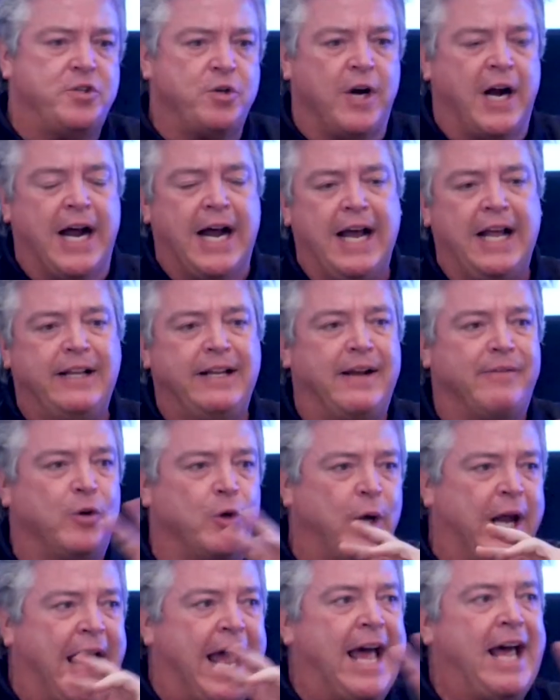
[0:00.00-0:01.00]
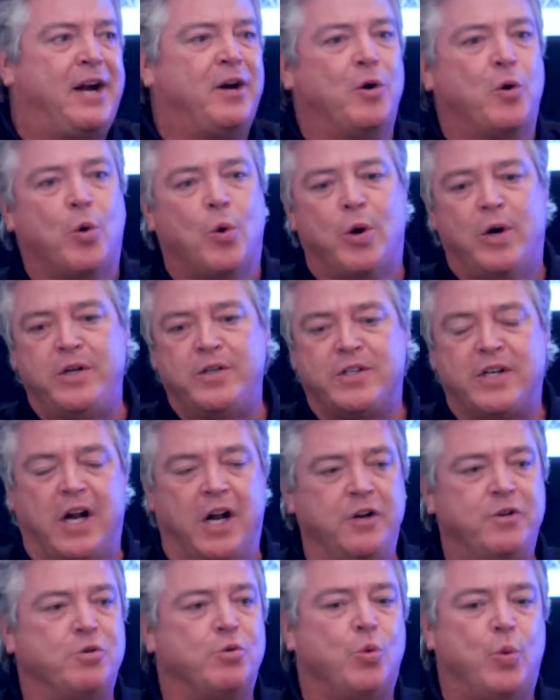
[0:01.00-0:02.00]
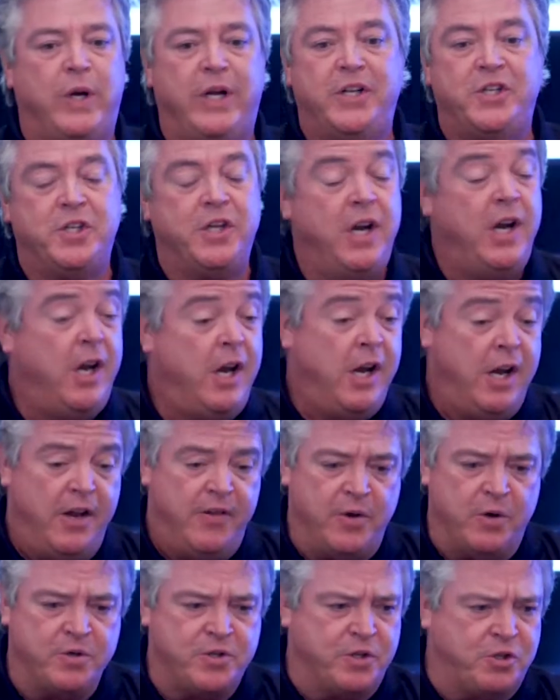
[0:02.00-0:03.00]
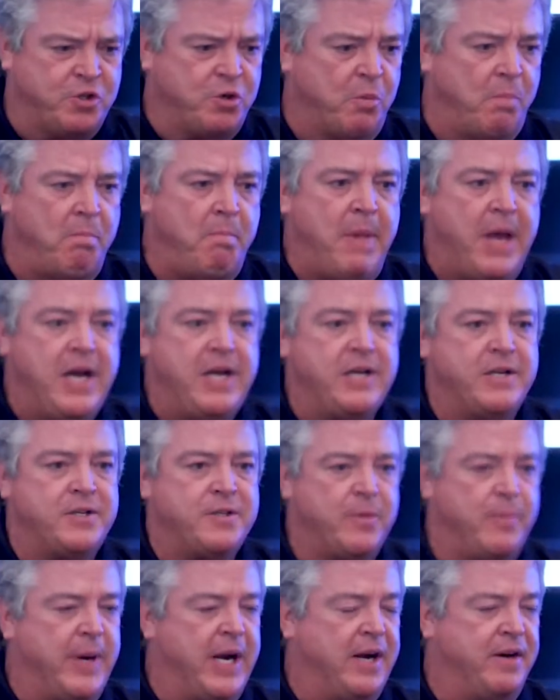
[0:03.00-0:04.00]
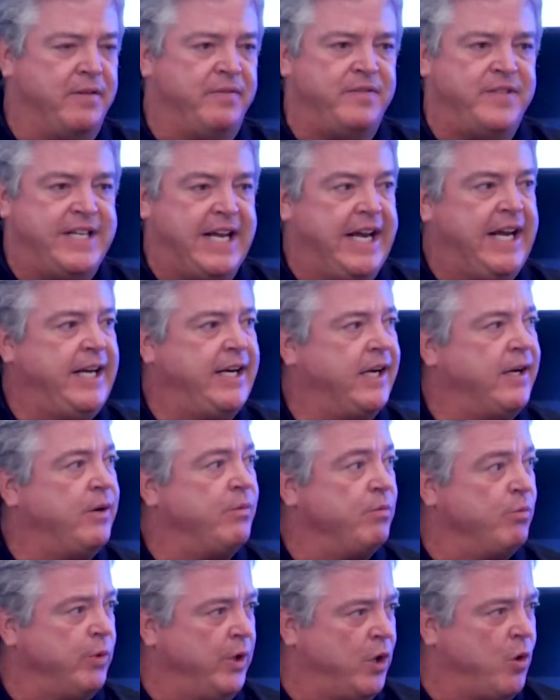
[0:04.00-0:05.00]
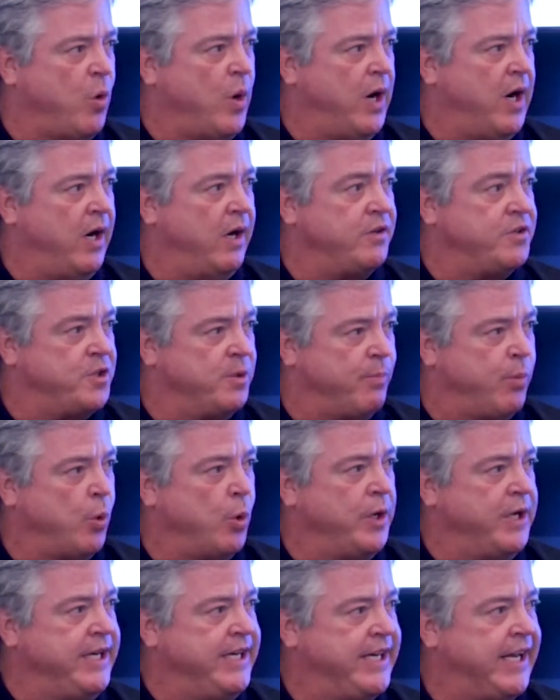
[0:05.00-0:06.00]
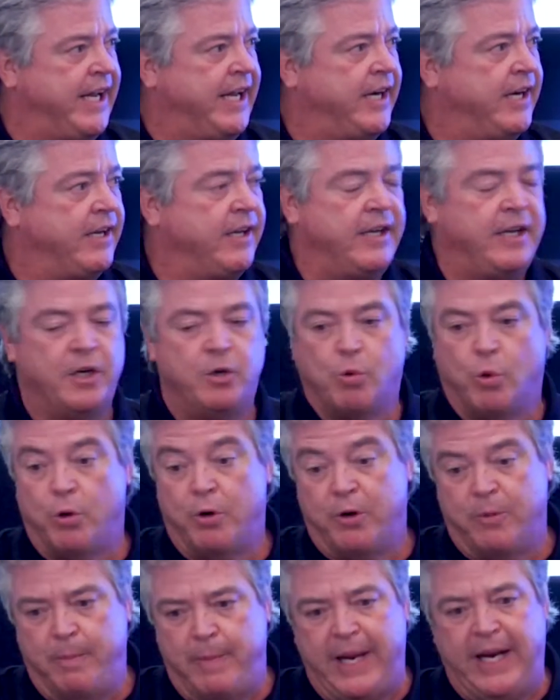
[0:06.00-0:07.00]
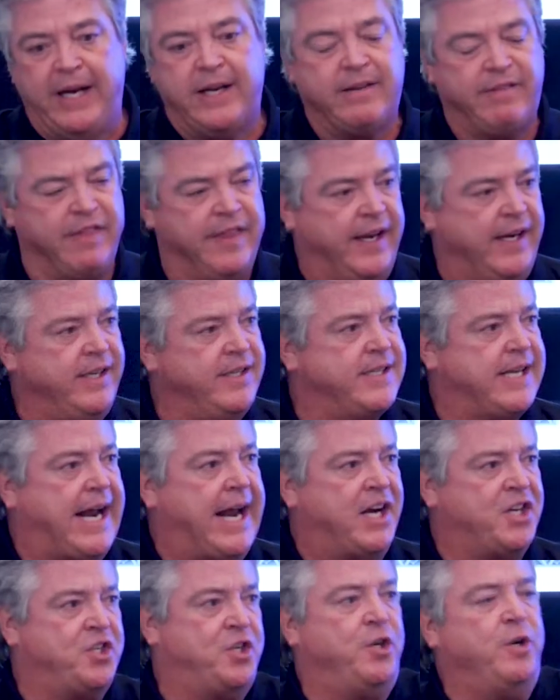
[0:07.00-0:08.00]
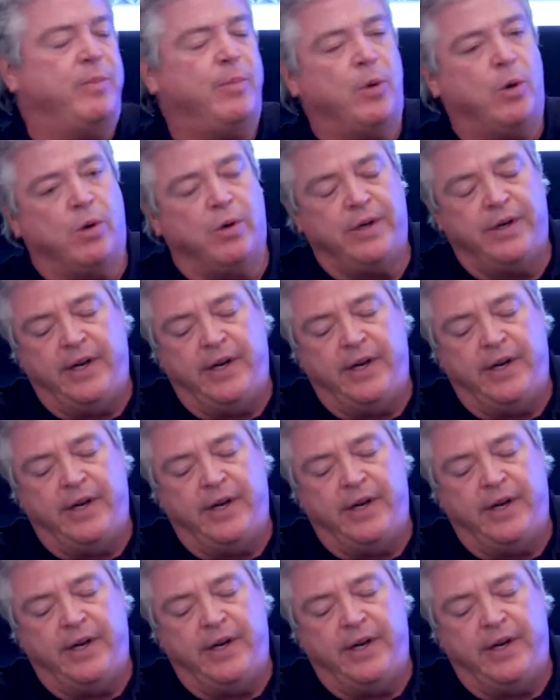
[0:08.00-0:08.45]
are high-level categories under which there's a tremendous amount of data required, supporting data, in order to make things actionable.